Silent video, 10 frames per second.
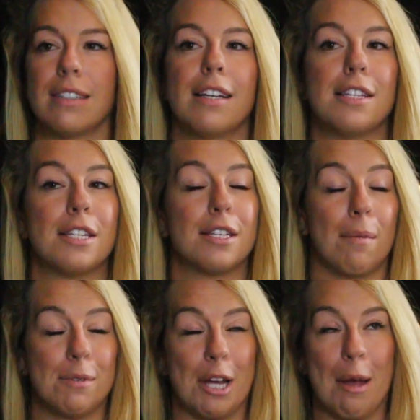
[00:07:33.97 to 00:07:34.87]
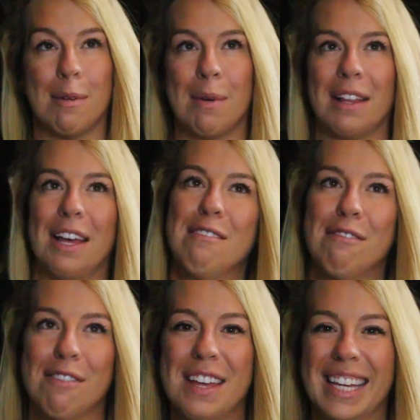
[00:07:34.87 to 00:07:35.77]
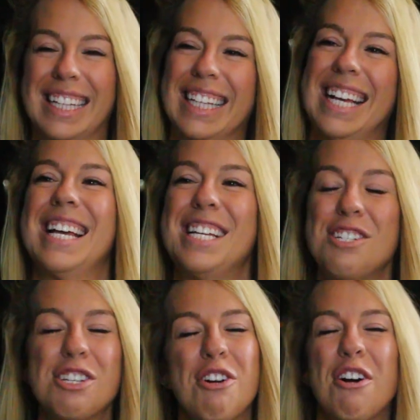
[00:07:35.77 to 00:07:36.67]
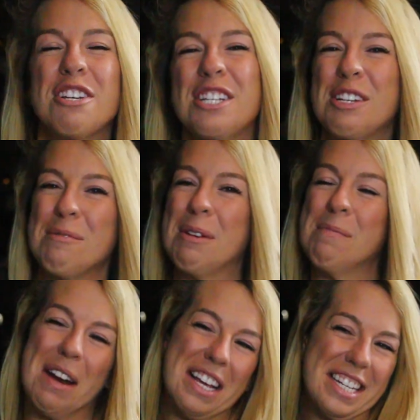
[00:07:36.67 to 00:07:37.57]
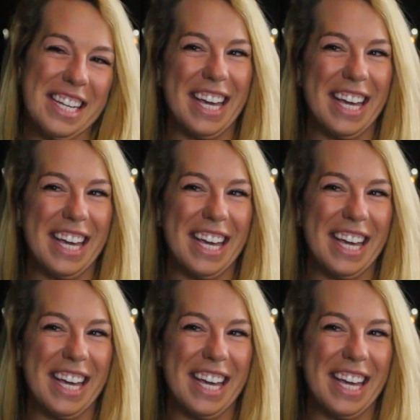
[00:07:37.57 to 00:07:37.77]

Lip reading: at some time in my life. Just costs a little bit of money to